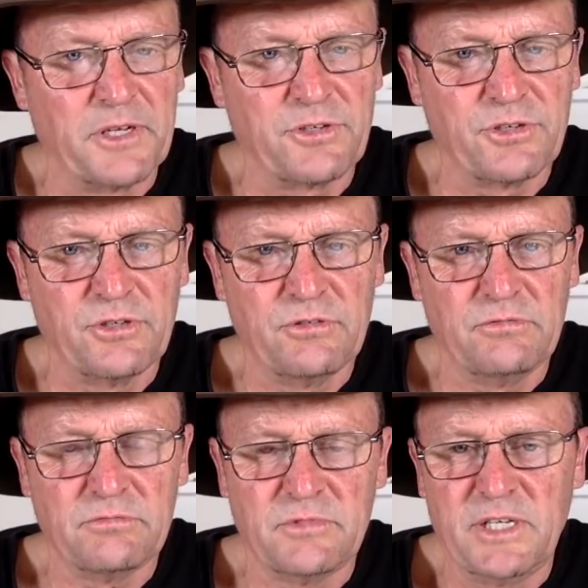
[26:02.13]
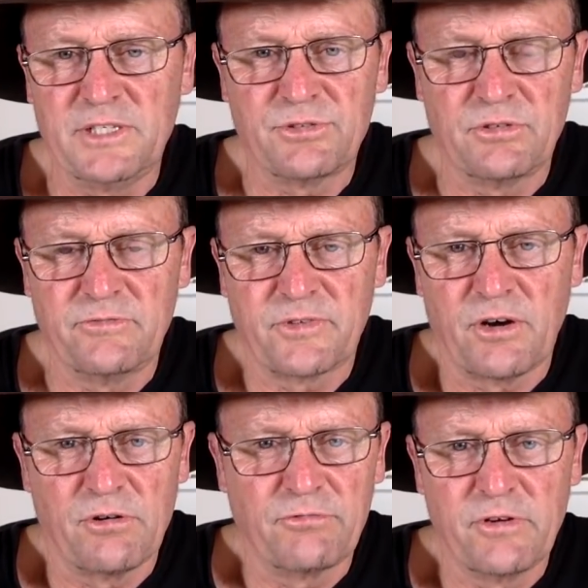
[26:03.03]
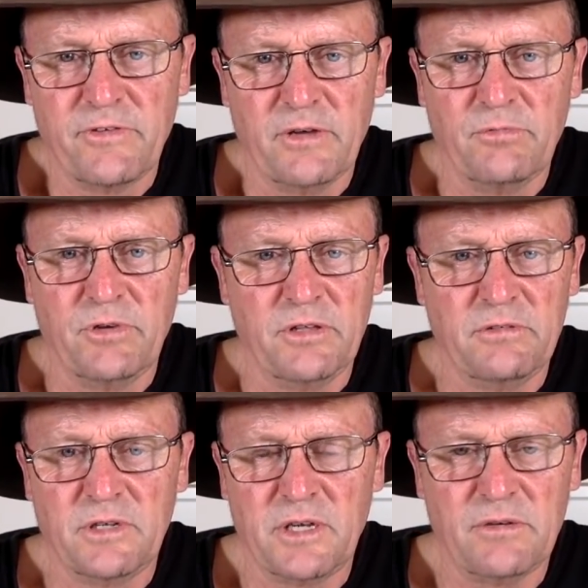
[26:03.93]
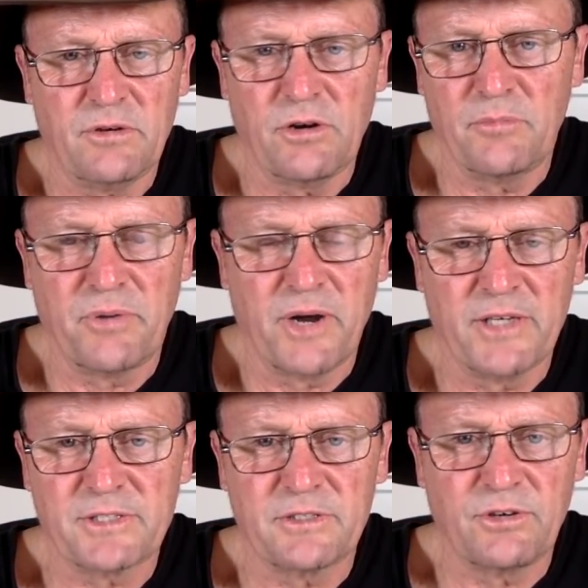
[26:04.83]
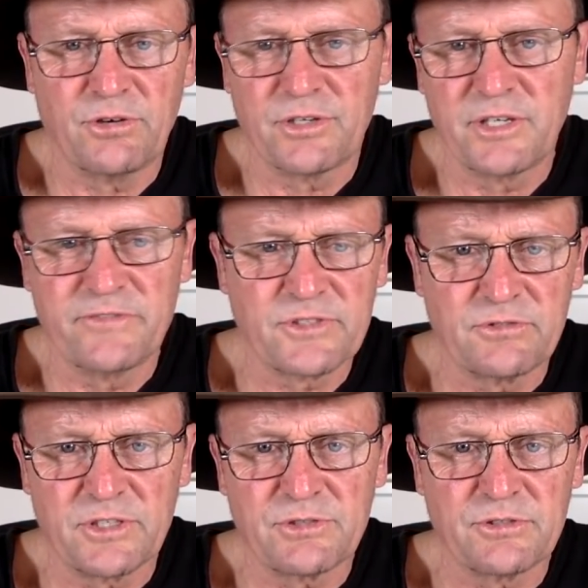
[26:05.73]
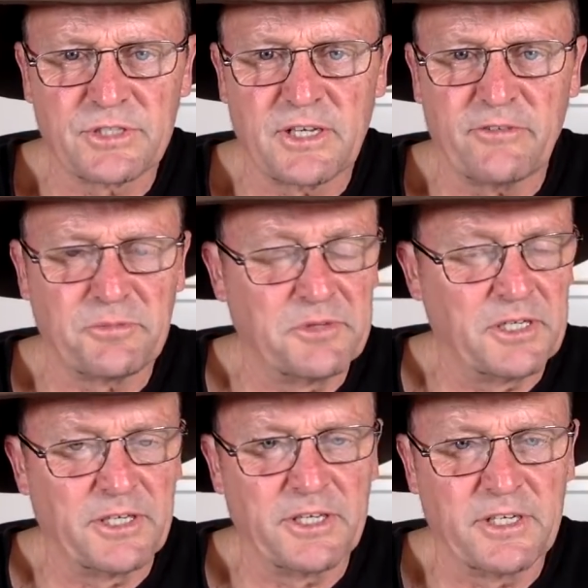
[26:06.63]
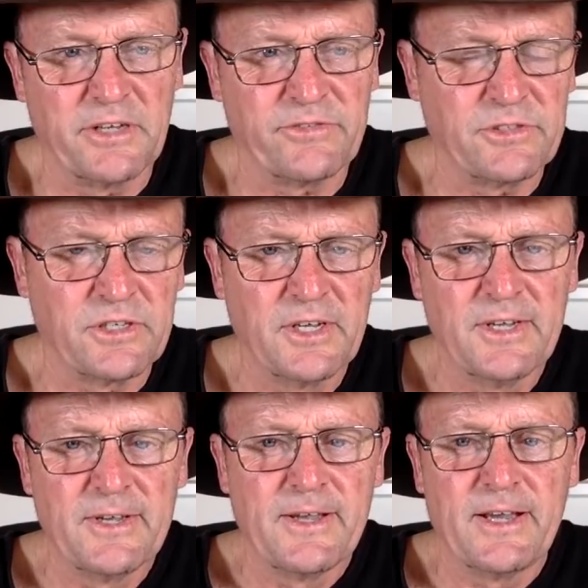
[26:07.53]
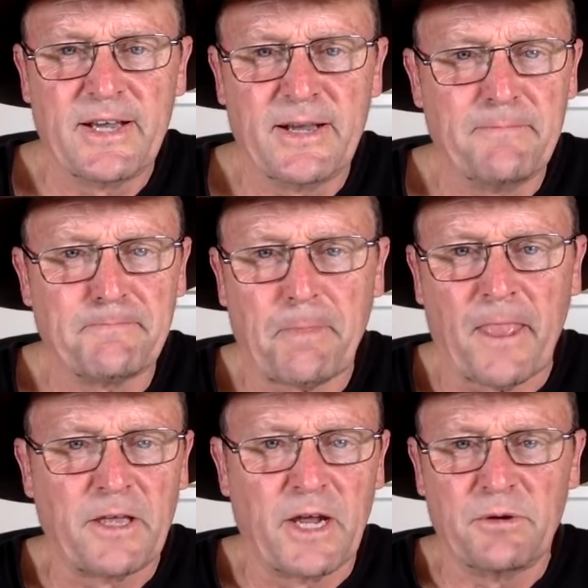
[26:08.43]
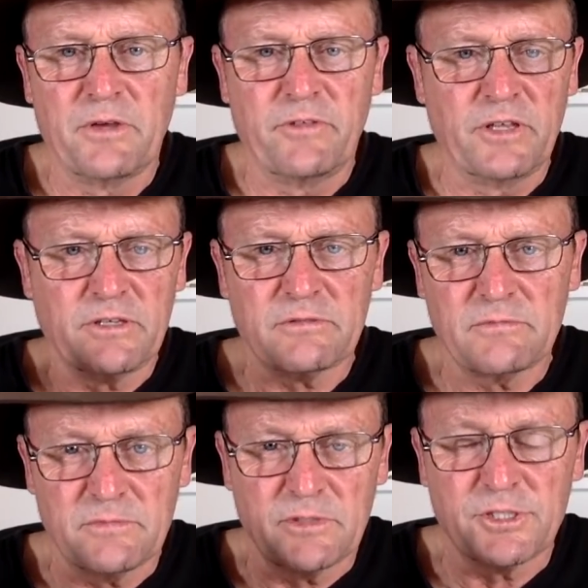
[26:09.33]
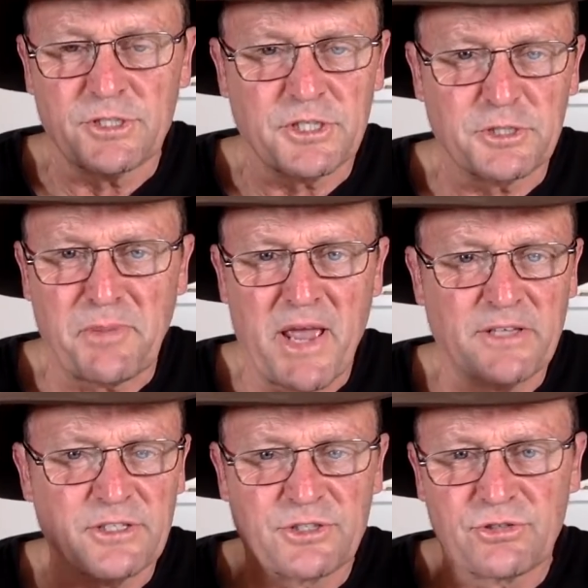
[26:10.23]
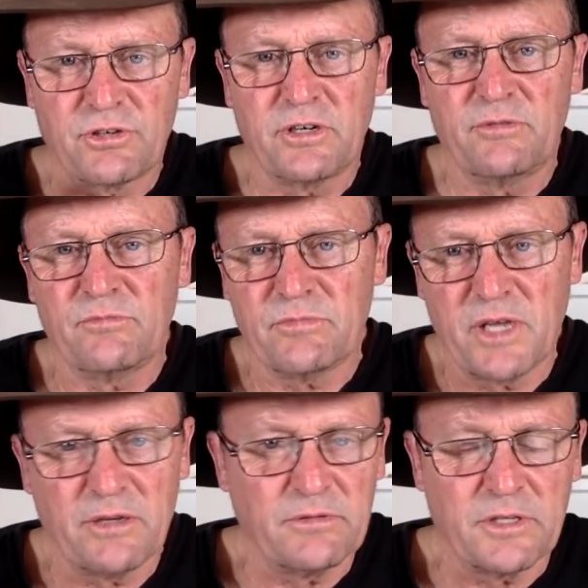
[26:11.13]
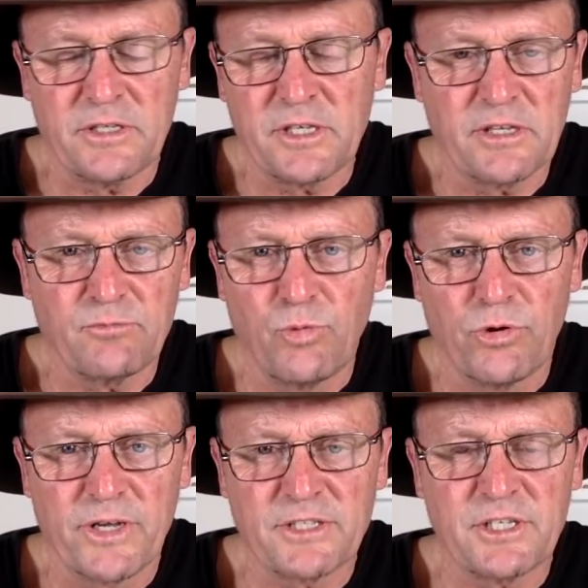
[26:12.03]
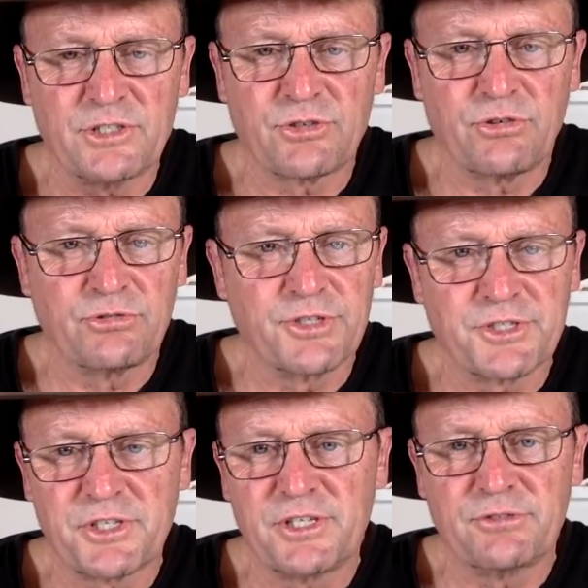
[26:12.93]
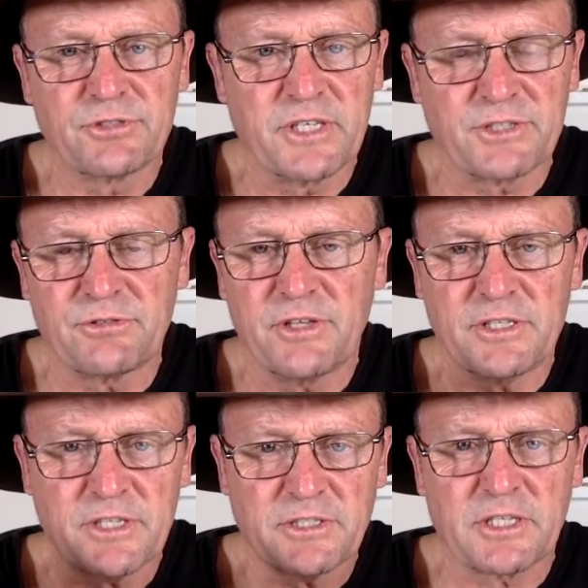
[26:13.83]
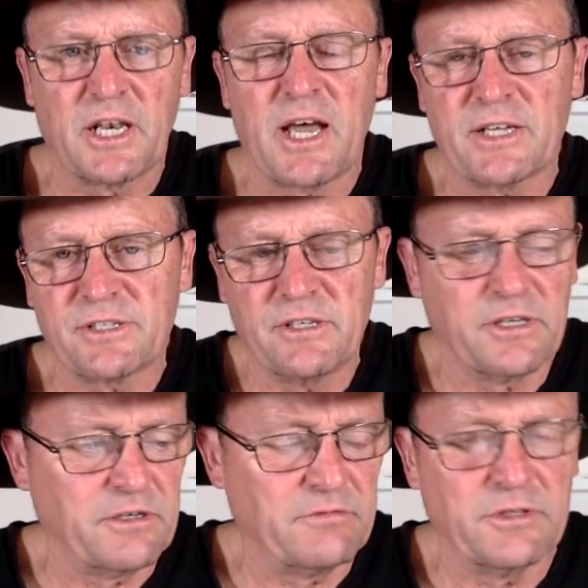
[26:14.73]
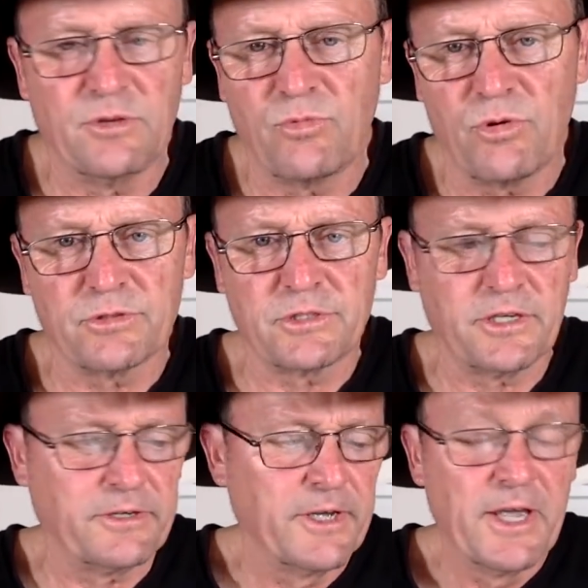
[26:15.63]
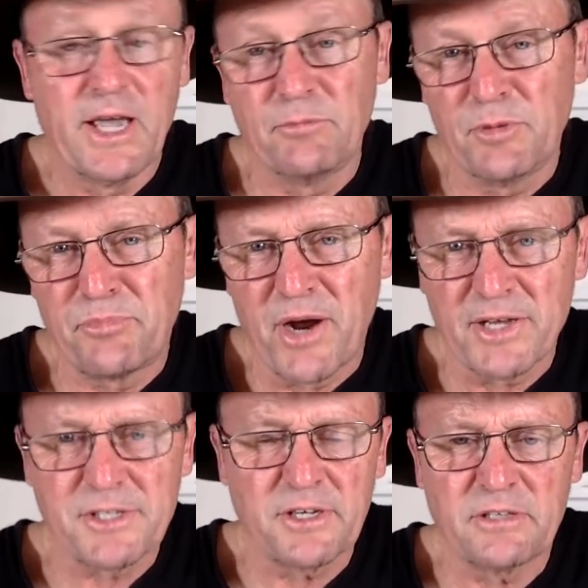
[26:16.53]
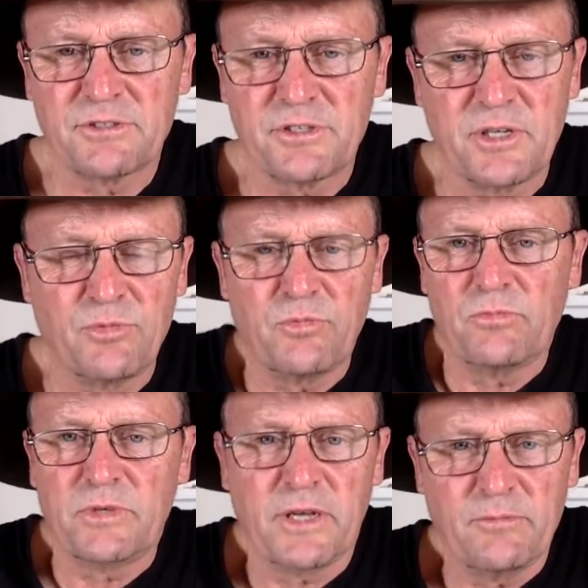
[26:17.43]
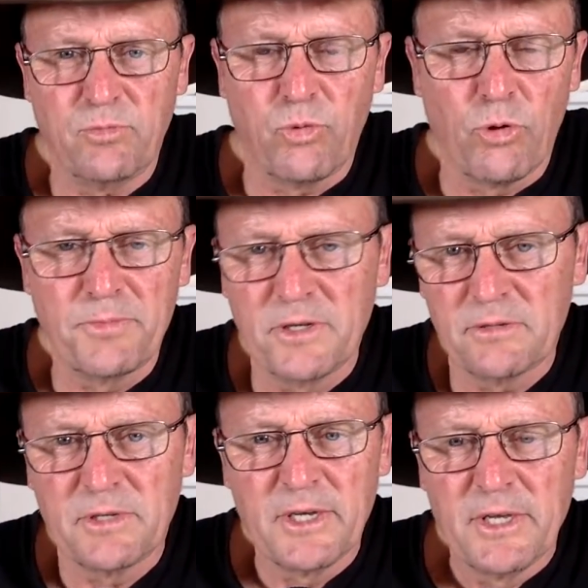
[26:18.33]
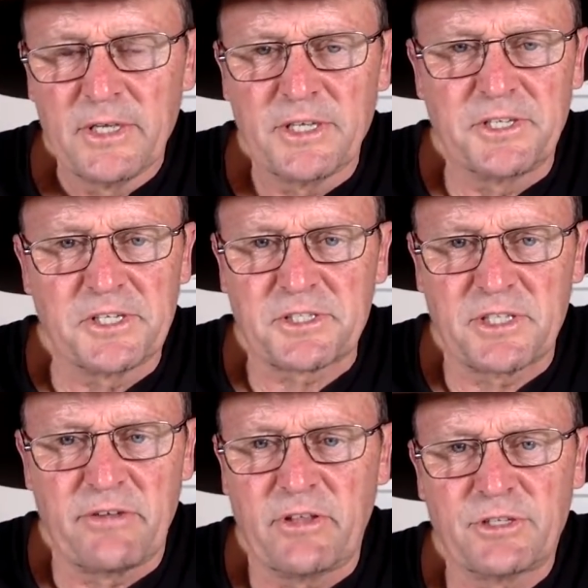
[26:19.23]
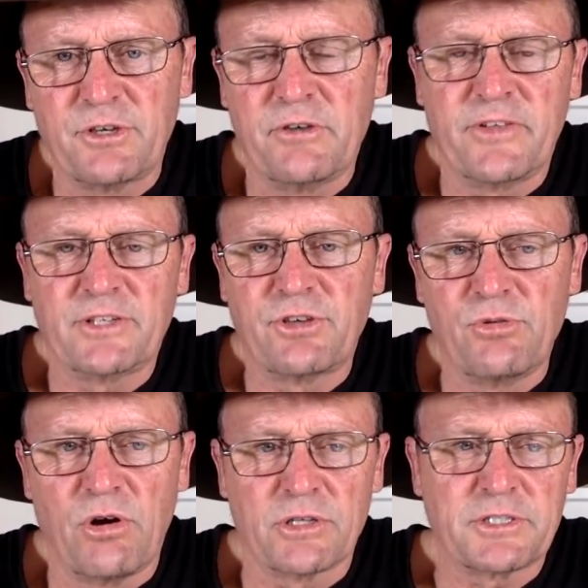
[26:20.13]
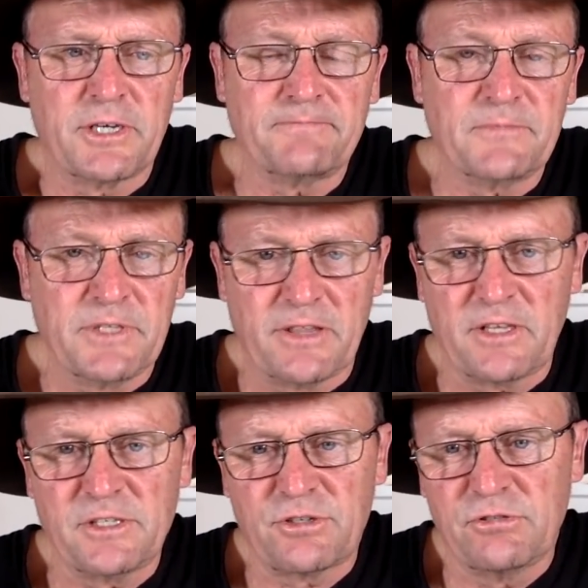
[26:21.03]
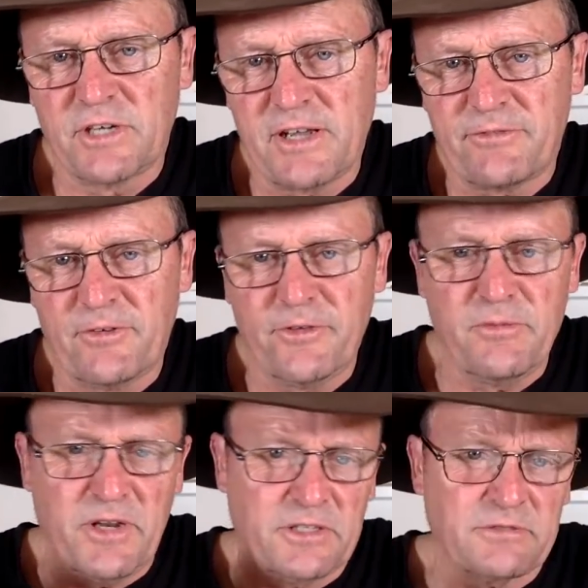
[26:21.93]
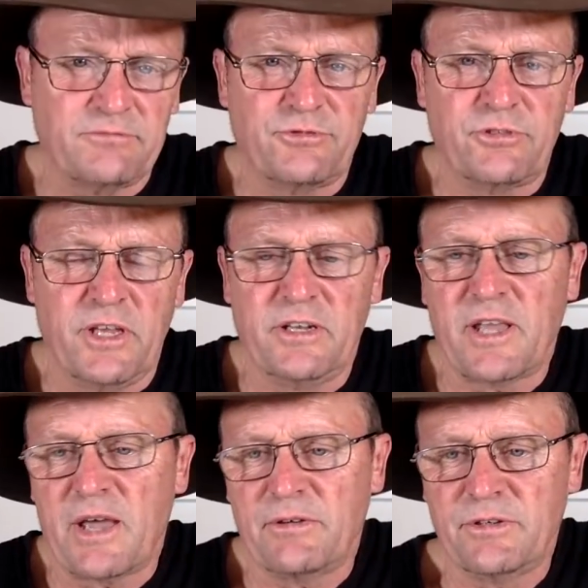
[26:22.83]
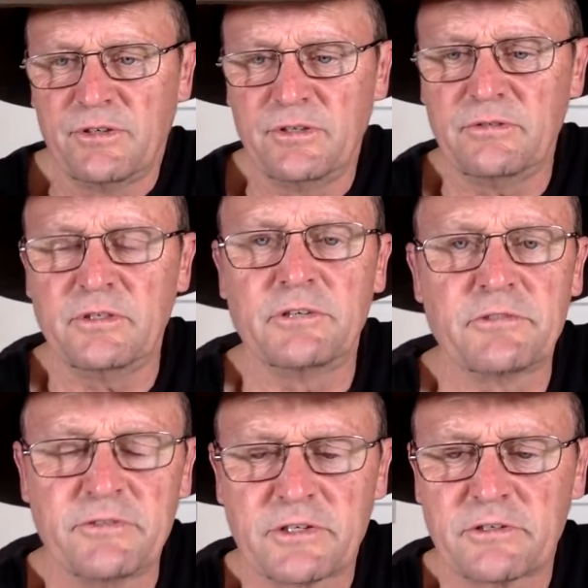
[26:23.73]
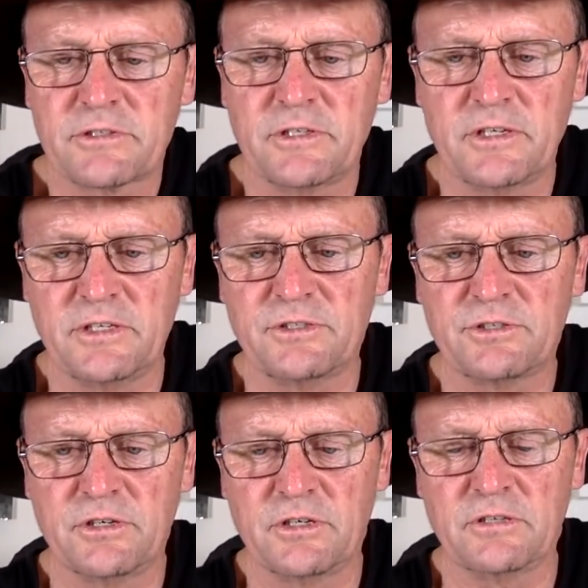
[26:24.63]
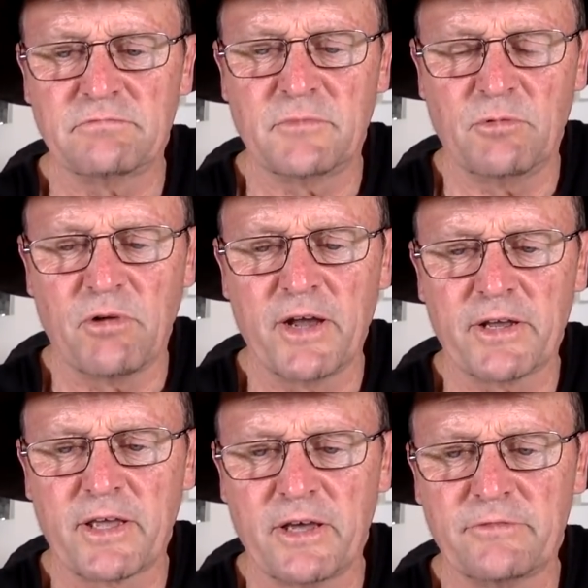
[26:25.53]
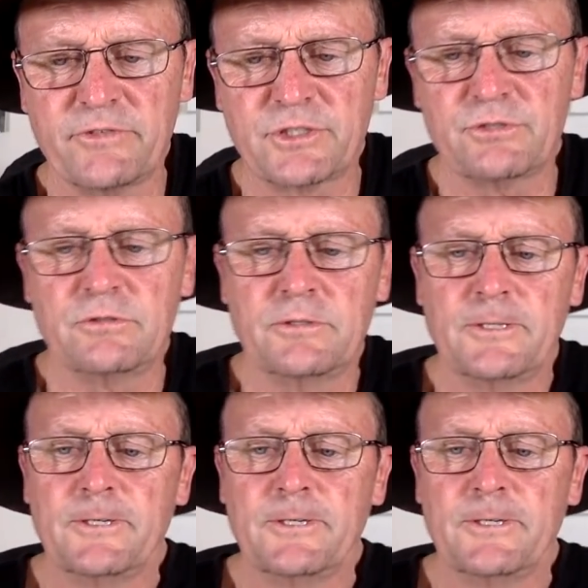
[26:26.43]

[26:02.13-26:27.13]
into any sort of cold river with, you know, hot brakes and hot diffs and all that sort of stuff, particularly your diffs, um, you know, everything it just expands inside and you know and water gets inside all your seals and that sort of thing. So it's the last thing you you want. So and with brakes you can certainly you know warp your your discs and everything too if they're too hot. So let things cool down for a few minutes, then go and do your river crossing is certainly the way to go for sure.